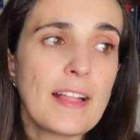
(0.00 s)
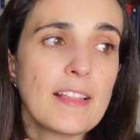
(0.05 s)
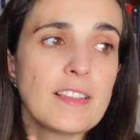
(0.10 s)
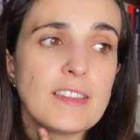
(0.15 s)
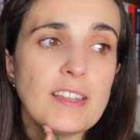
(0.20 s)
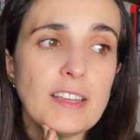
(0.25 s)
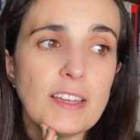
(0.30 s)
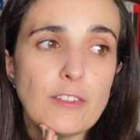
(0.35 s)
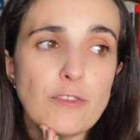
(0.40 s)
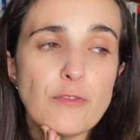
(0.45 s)

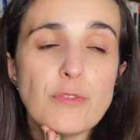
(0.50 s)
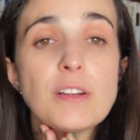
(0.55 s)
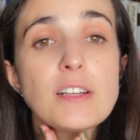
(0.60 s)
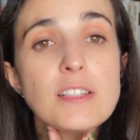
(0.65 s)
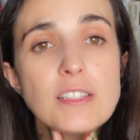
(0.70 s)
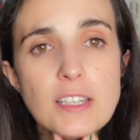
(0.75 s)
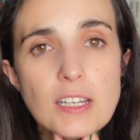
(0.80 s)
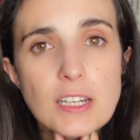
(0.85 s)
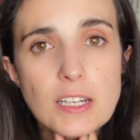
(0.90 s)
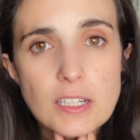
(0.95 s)
the
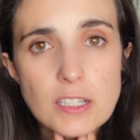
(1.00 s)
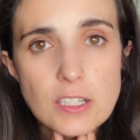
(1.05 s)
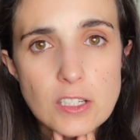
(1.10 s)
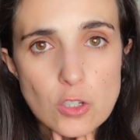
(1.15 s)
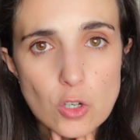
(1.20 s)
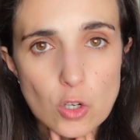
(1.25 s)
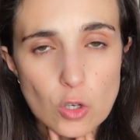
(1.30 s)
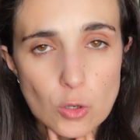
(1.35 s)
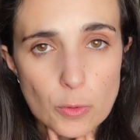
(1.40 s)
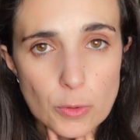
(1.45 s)
fertilized
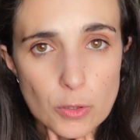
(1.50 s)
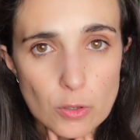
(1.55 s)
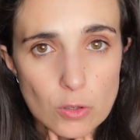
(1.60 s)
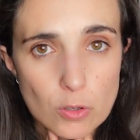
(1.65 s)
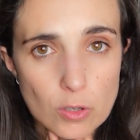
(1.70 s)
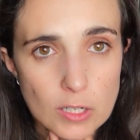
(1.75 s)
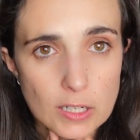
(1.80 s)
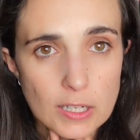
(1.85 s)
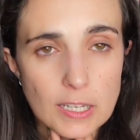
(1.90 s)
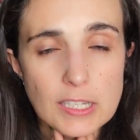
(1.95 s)

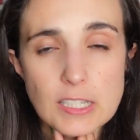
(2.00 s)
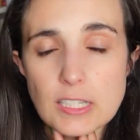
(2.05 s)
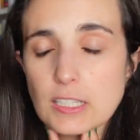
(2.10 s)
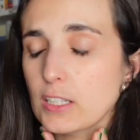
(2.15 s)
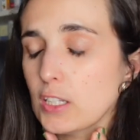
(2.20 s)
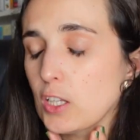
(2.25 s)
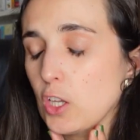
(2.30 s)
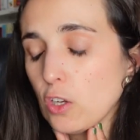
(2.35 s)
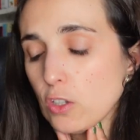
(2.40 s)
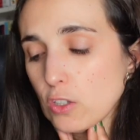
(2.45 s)
ovule is
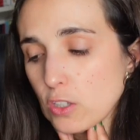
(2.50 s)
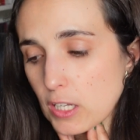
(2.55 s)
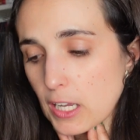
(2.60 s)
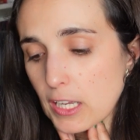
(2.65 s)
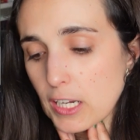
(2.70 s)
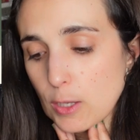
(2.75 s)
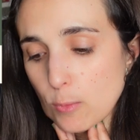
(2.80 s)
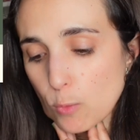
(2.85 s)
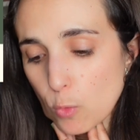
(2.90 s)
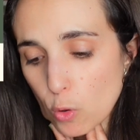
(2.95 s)
not
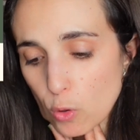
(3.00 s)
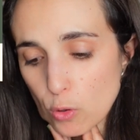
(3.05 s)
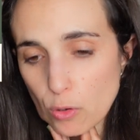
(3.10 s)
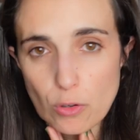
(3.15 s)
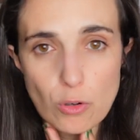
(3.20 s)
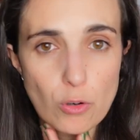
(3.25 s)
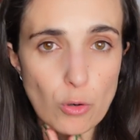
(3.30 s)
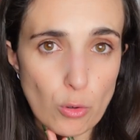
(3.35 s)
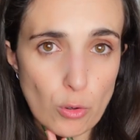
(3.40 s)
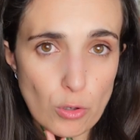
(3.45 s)
anymore
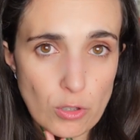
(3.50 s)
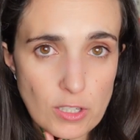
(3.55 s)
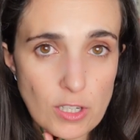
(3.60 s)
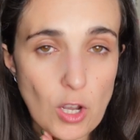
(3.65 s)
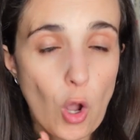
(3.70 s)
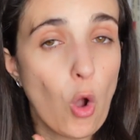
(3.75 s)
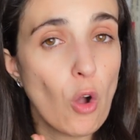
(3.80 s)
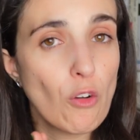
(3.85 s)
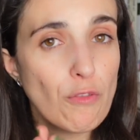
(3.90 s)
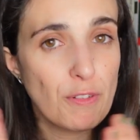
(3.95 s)
called
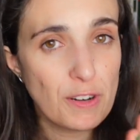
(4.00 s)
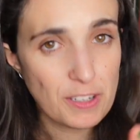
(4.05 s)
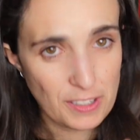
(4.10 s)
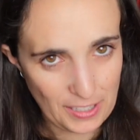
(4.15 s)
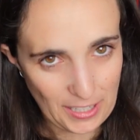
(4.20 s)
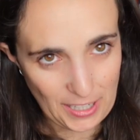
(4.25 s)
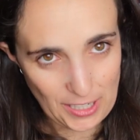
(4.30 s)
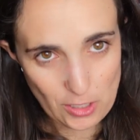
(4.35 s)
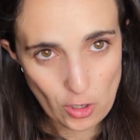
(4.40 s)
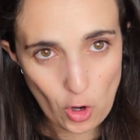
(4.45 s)

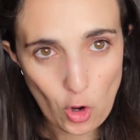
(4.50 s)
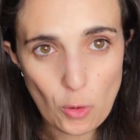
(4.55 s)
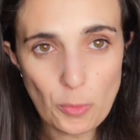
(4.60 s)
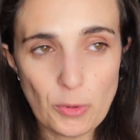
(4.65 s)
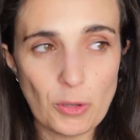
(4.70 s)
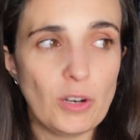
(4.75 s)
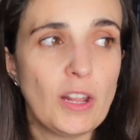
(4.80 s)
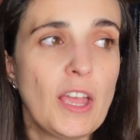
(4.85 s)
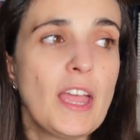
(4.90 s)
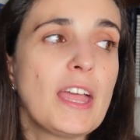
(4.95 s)
fertilized
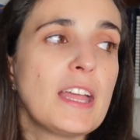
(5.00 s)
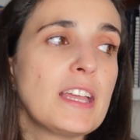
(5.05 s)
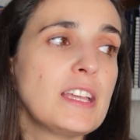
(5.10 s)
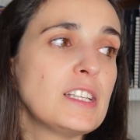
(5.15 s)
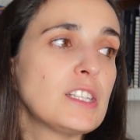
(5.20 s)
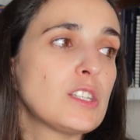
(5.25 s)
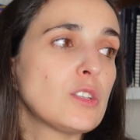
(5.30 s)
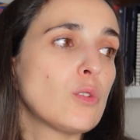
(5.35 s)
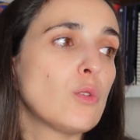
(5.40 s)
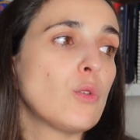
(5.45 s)
ovule,
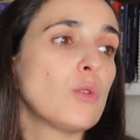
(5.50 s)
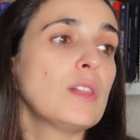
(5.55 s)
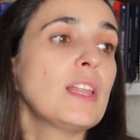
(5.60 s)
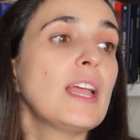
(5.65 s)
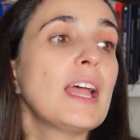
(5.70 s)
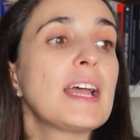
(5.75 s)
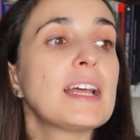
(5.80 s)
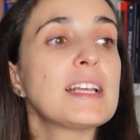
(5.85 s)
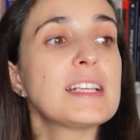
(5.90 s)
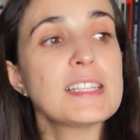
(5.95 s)
it's called
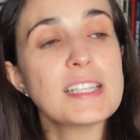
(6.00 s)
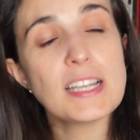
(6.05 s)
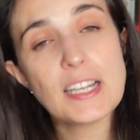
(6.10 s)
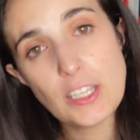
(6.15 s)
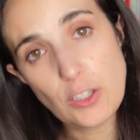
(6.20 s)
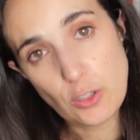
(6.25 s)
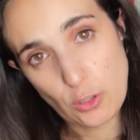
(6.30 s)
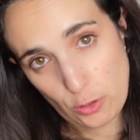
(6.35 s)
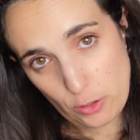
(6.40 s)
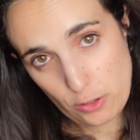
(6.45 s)

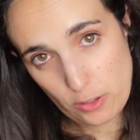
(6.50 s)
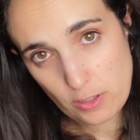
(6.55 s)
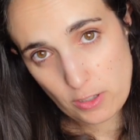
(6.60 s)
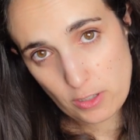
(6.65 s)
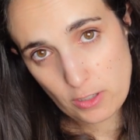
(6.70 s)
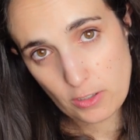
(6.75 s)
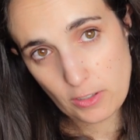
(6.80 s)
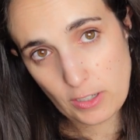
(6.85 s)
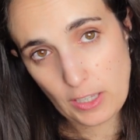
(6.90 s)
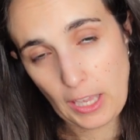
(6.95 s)
zygote.
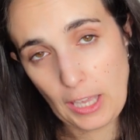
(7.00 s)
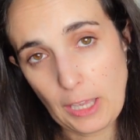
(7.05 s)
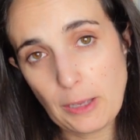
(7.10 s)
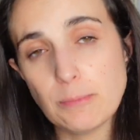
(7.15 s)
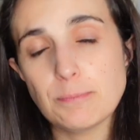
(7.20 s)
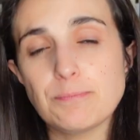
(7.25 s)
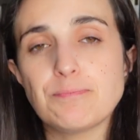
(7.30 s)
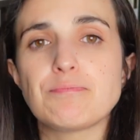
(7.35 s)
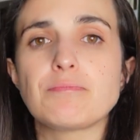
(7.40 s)
Okay,